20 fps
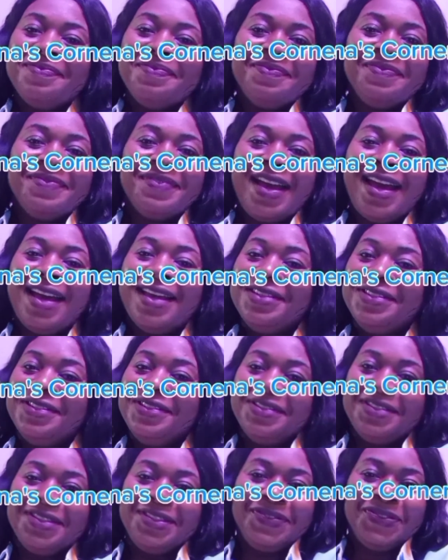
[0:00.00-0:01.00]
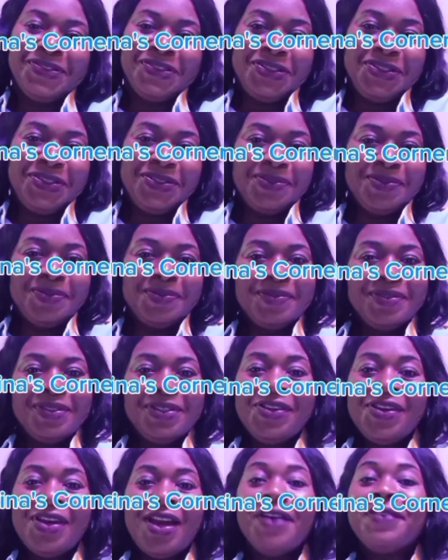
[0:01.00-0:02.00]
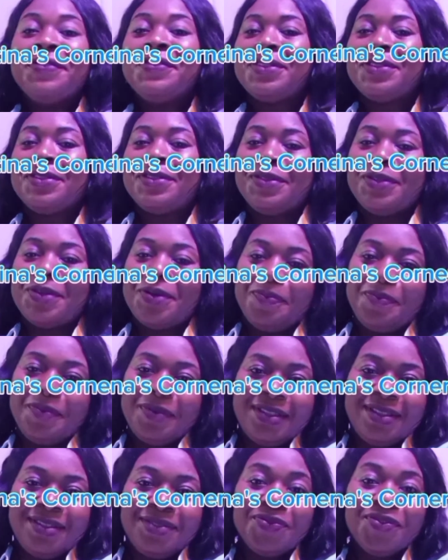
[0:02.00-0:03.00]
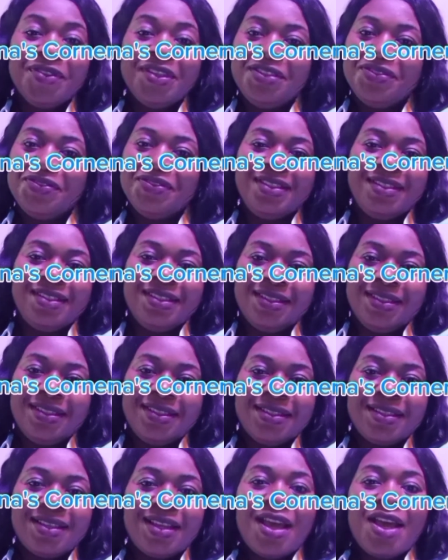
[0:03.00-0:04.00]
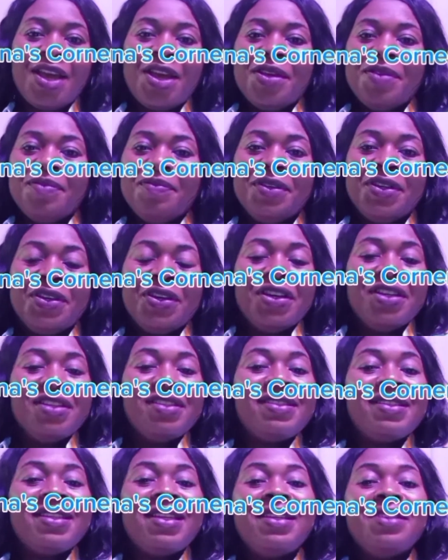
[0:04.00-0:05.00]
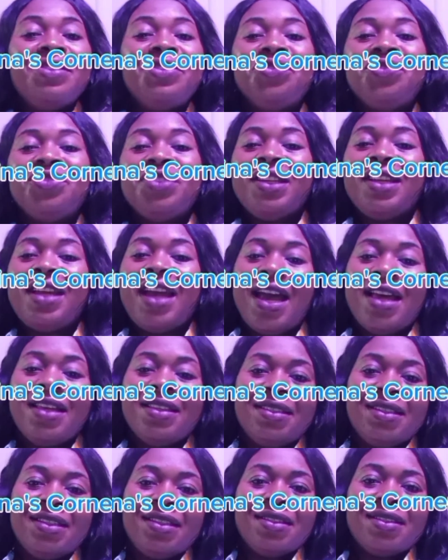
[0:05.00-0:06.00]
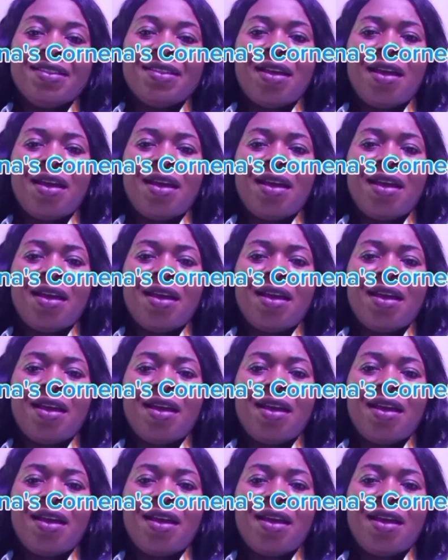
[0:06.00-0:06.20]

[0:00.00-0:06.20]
bad news for you. You have to stop it, reduce it, because it triggers it.